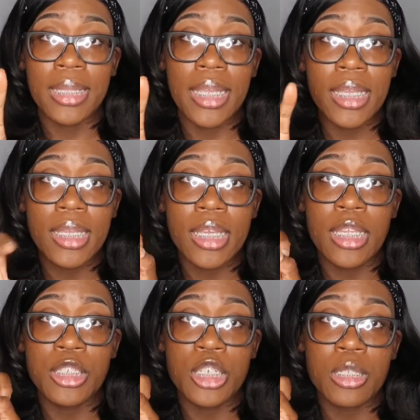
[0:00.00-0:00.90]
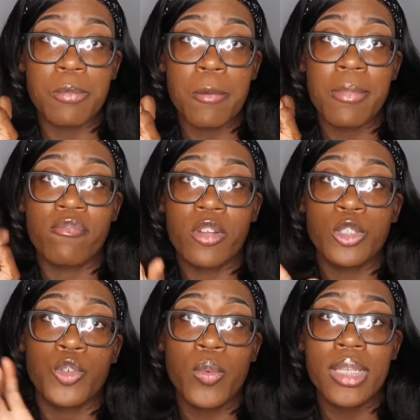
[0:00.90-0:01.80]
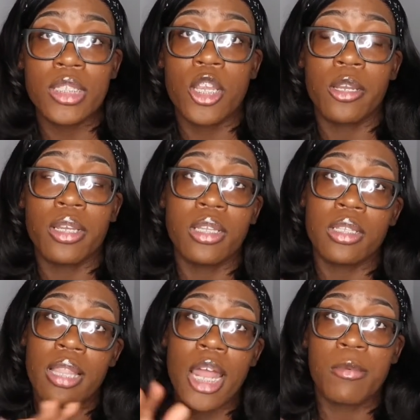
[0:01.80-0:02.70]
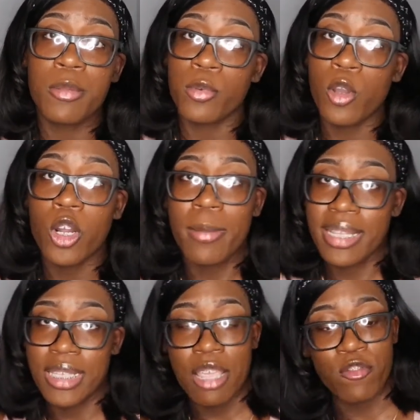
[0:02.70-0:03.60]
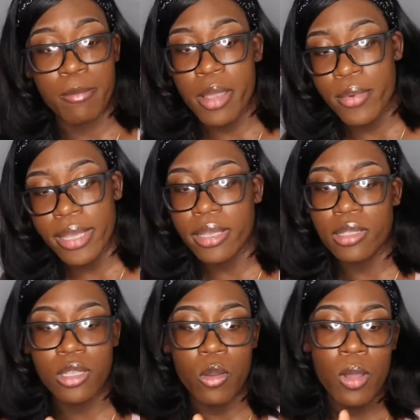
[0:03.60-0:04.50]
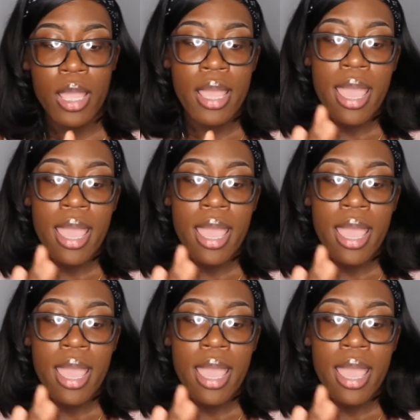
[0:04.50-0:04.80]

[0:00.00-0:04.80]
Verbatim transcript: link and just put my frontal wigs there because a lot of people go to my site for my wigs so